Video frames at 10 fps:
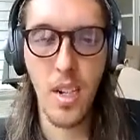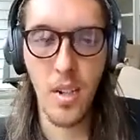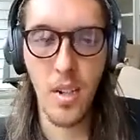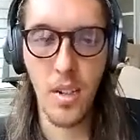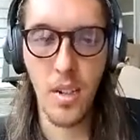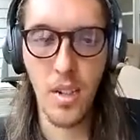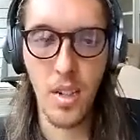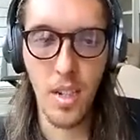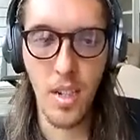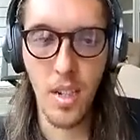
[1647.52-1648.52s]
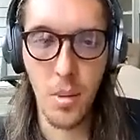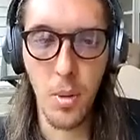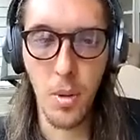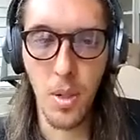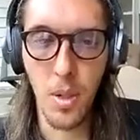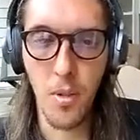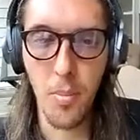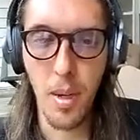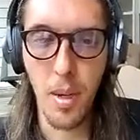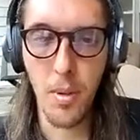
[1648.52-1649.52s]
on a small
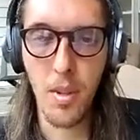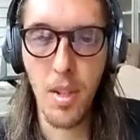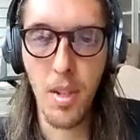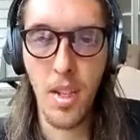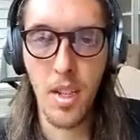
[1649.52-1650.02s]
number of people.